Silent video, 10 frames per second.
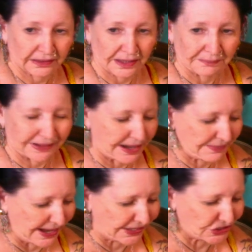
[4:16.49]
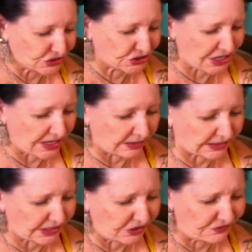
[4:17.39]
Come come out of your shell.
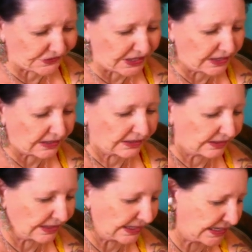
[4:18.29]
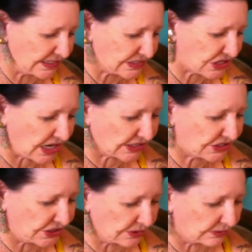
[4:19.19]
Get over here. I need to talk to
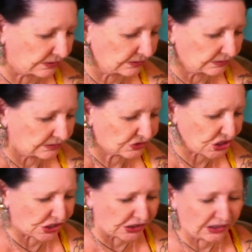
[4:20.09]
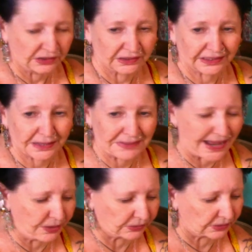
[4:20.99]
you. Turtle, come
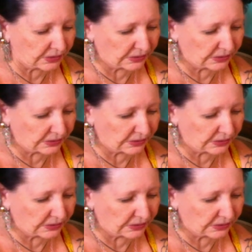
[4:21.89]
out.